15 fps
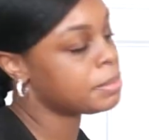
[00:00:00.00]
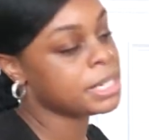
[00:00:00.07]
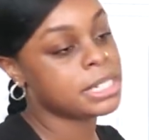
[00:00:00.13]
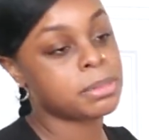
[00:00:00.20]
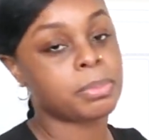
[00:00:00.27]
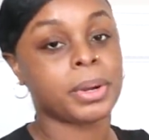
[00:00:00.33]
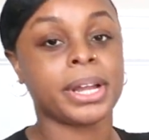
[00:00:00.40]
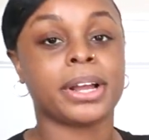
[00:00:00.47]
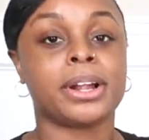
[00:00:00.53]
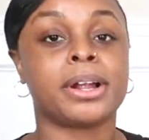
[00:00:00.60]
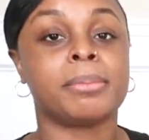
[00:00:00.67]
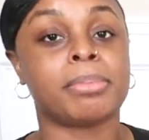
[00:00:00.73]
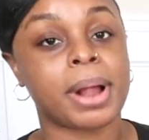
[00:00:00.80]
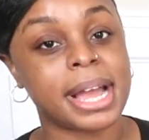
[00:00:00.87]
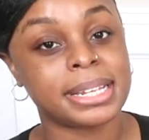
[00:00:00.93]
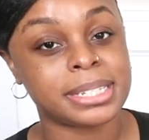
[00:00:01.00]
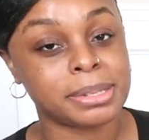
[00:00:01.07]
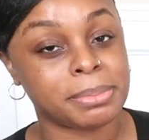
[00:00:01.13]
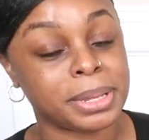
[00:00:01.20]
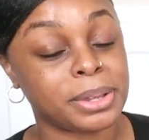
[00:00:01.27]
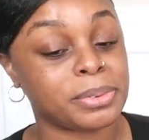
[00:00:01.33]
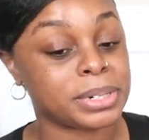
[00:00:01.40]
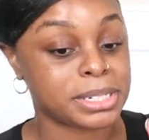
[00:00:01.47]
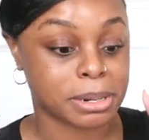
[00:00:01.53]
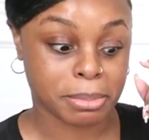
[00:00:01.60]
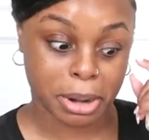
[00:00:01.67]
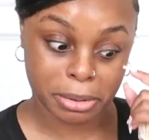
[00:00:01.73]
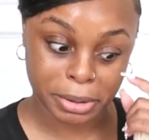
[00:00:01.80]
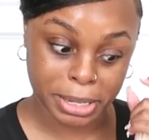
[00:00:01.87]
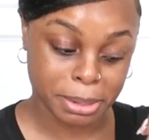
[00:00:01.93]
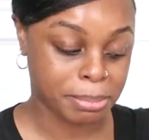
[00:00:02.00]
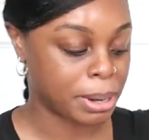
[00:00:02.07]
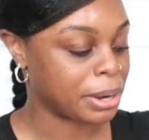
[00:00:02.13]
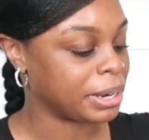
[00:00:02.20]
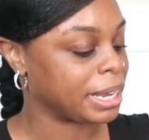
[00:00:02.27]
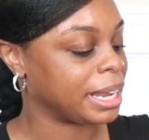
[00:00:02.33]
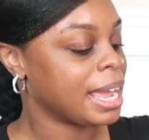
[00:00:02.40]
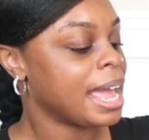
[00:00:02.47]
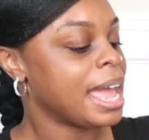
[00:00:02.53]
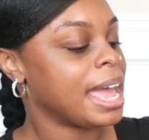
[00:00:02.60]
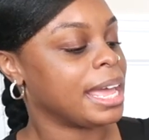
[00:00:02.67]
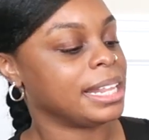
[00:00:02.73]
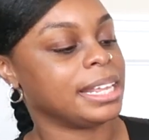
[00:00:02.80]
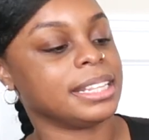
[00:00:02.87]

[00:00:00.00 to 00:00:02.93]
Miss Springer, bride to be, which I'm already burning. And